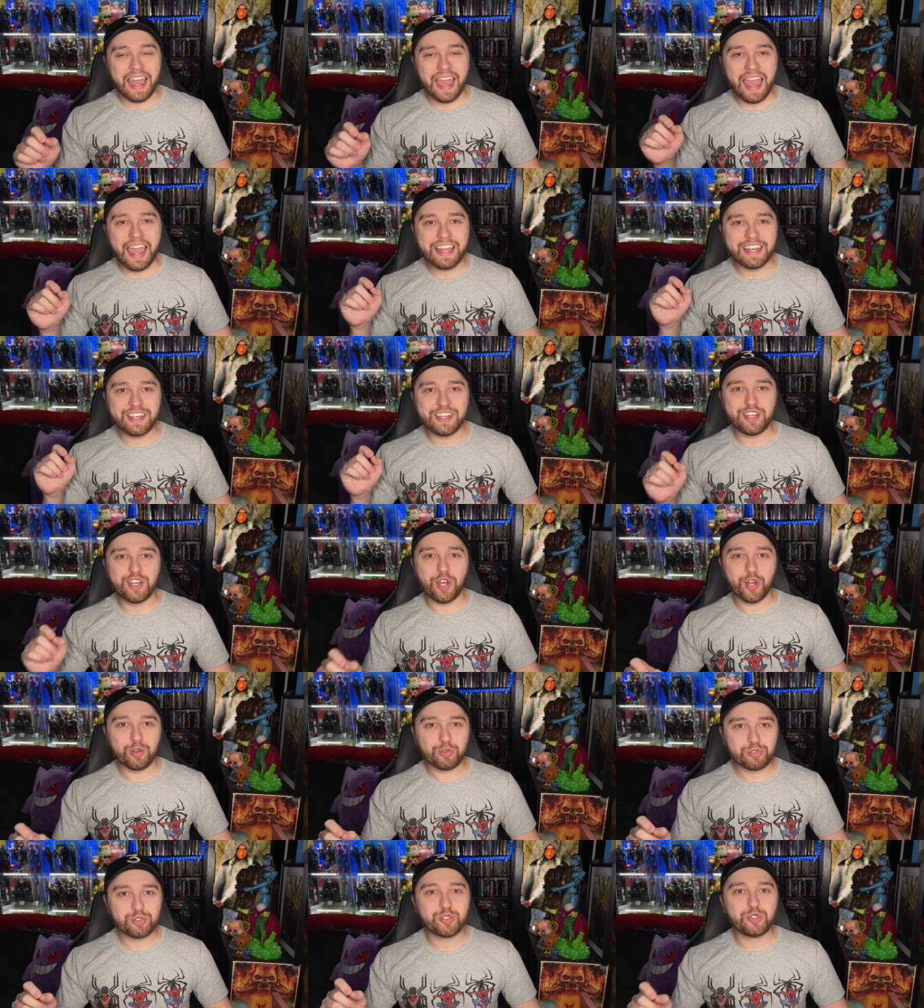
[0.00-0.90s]
and
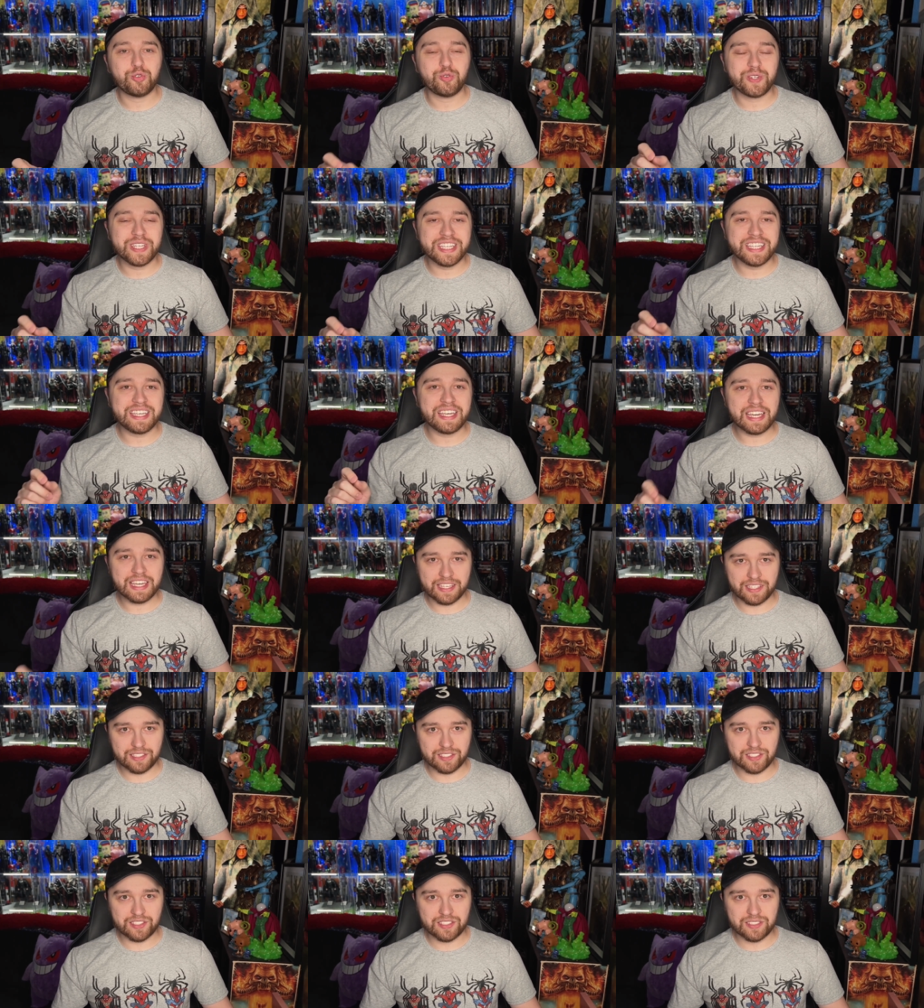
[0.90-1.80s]
knows who he
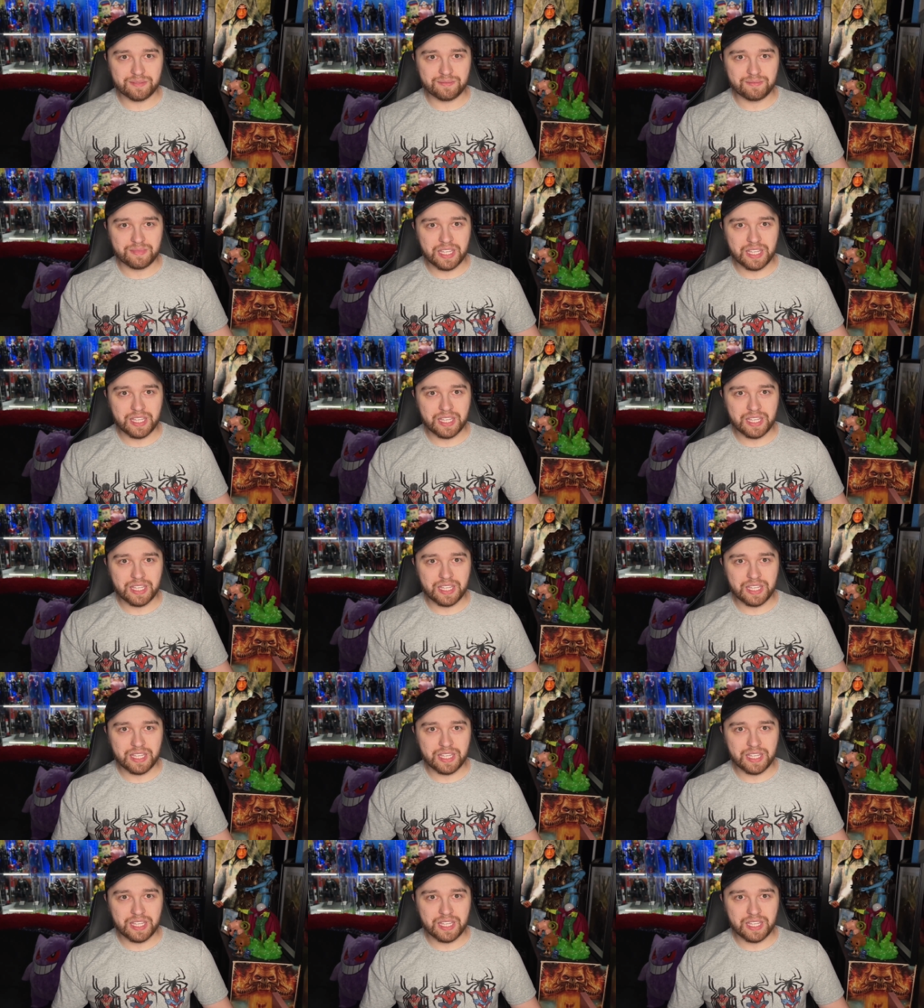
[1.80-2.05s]
is